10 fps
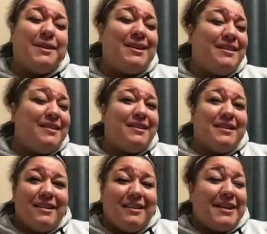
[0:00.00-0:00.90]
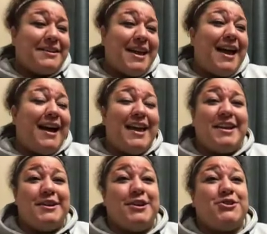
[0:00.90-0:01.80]
me, like yeah, I
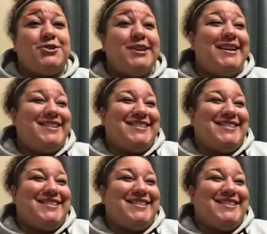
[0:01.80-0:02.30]
had an injury.